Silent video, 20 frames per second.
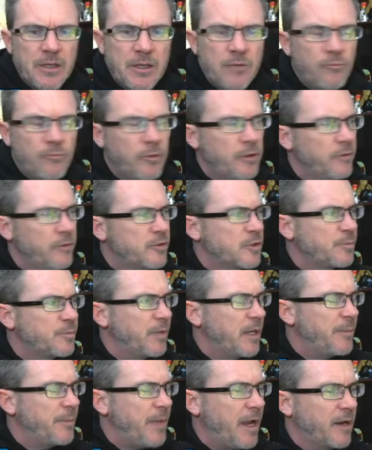when Nooch was
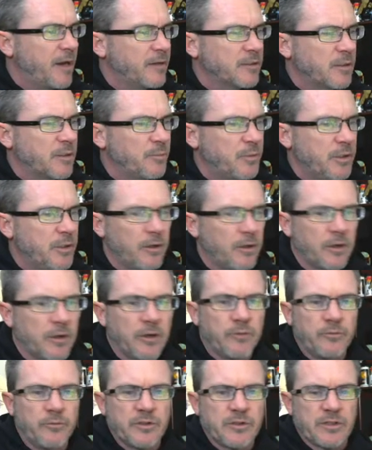playing it back on his computer.
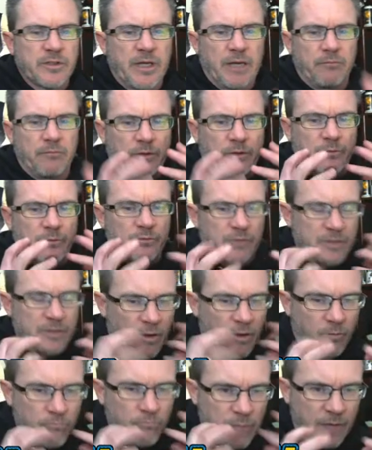It was like it was
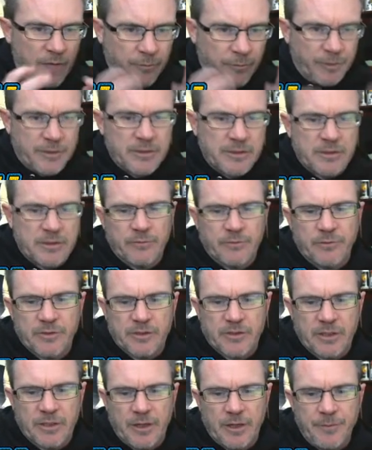all muffled and it
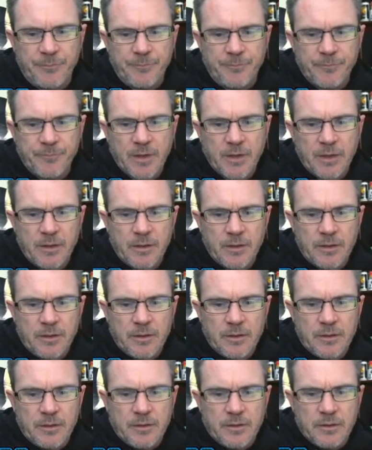was uh,
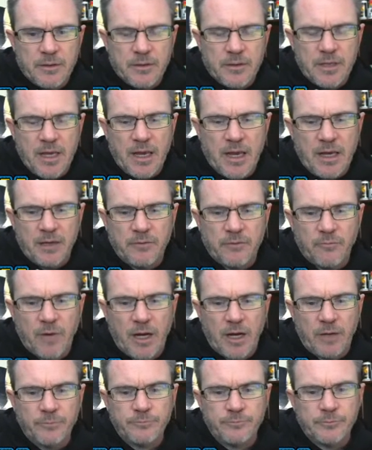yeah.
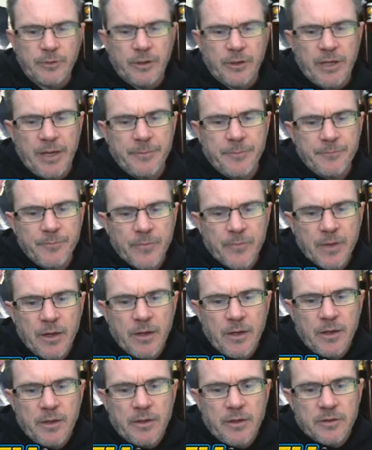Wow. Okay.
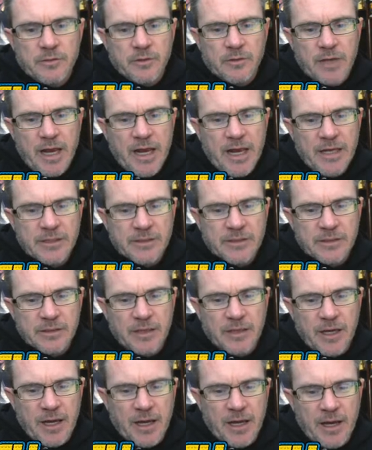So guys,
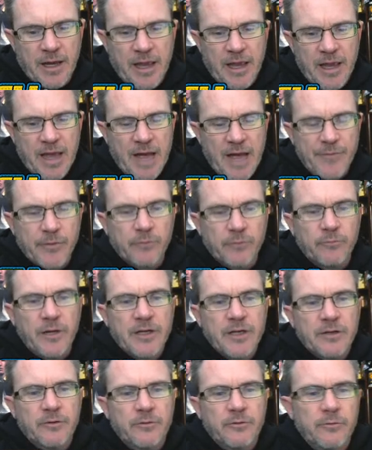uh, hey, have a
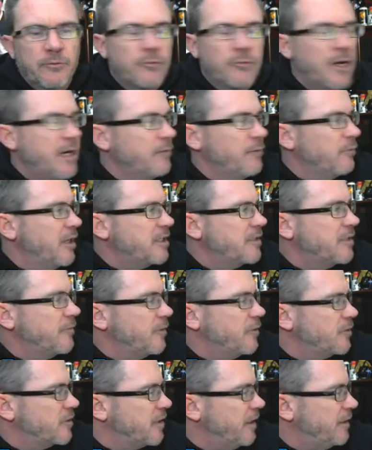re great rest of
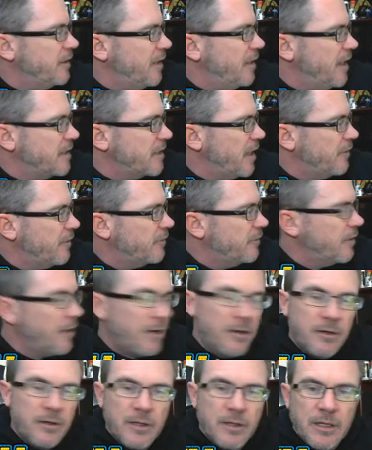your Sundays out
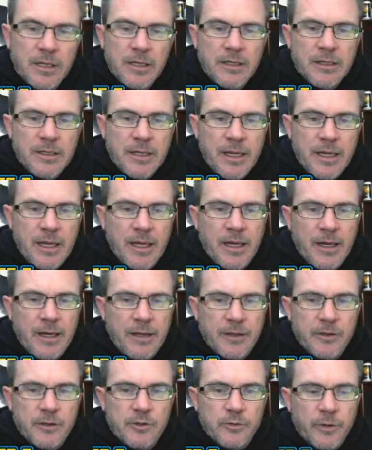there,
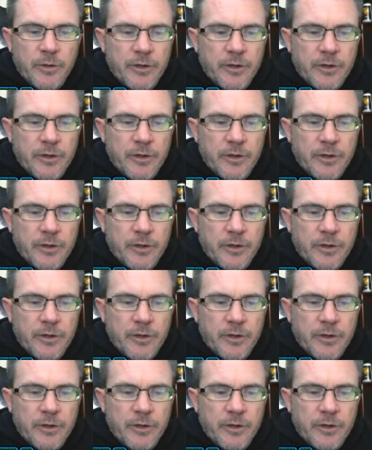and enjoy